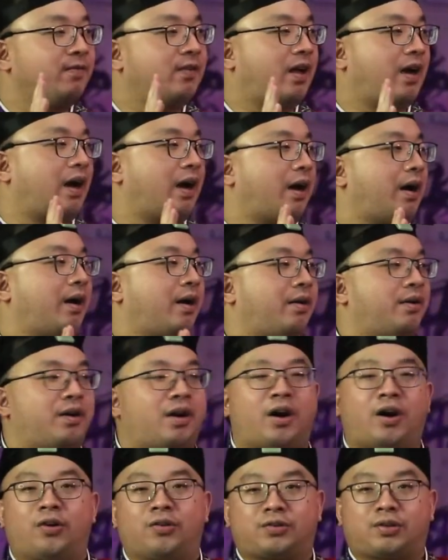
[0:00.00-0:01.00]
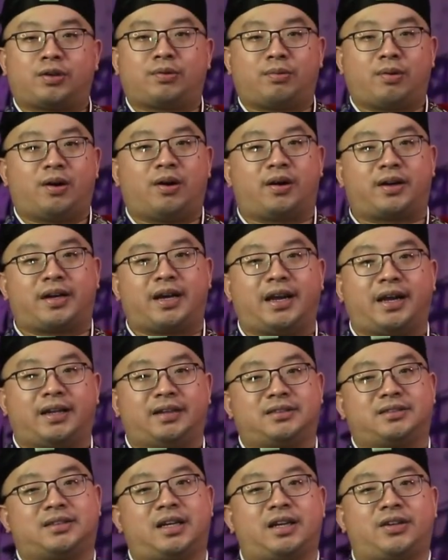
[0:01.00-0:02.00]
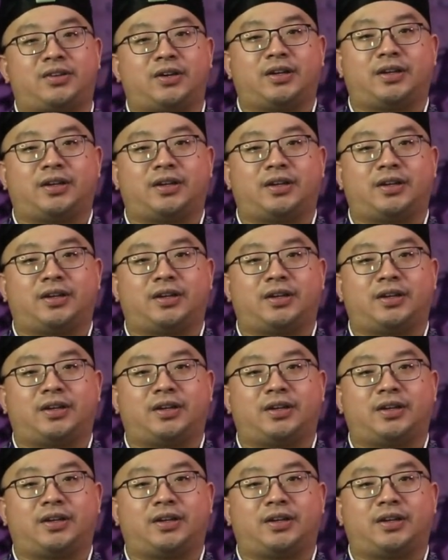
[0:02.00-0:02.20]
altar work and such,